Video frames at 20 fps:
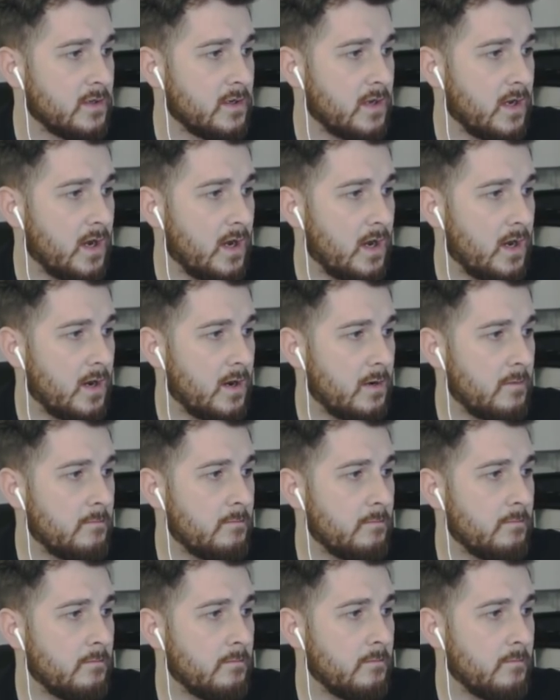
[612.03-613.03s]

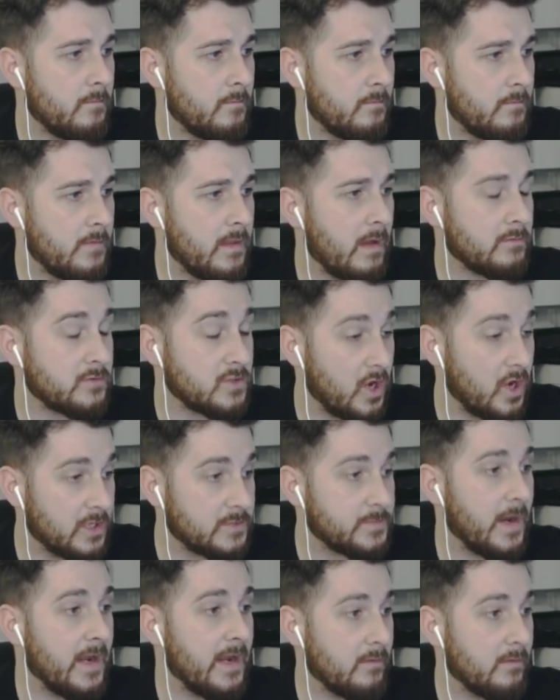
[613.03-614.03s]
Um, that was nice
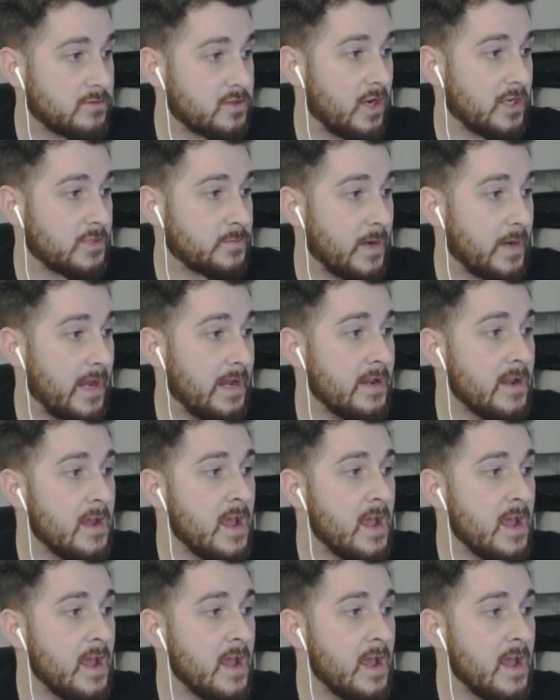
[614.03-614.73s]
play, that was nice play.